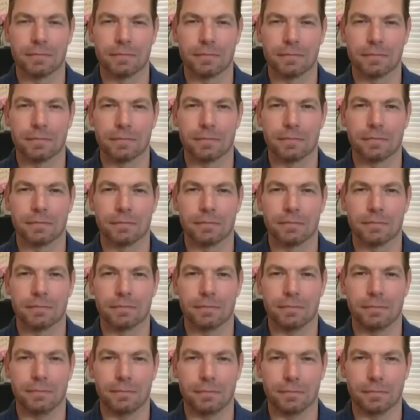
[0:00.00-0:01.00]

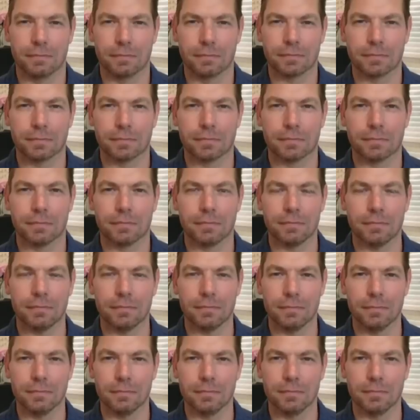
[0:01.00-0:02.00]

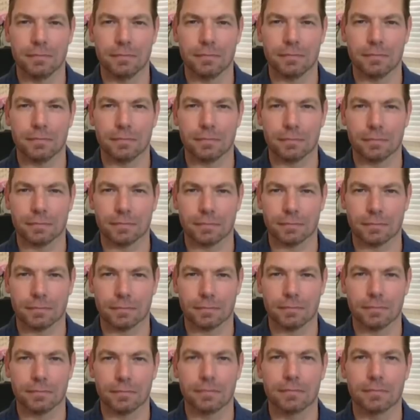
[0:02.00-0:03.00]

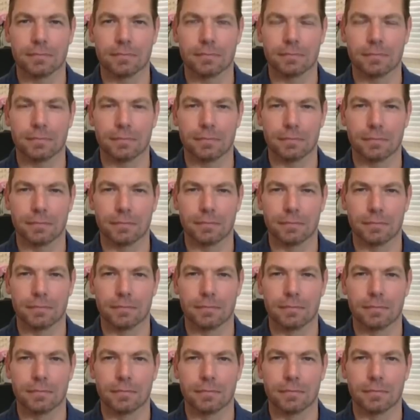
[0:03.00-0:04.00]

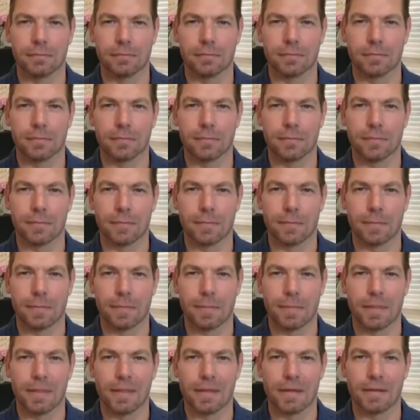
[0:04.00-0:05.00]

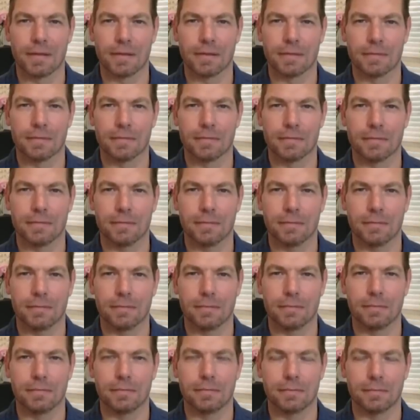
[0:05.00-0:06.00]

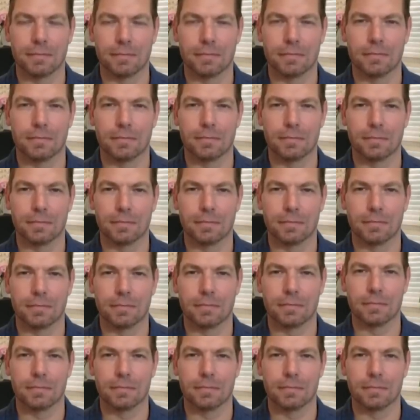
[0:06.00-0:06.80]
[no speech]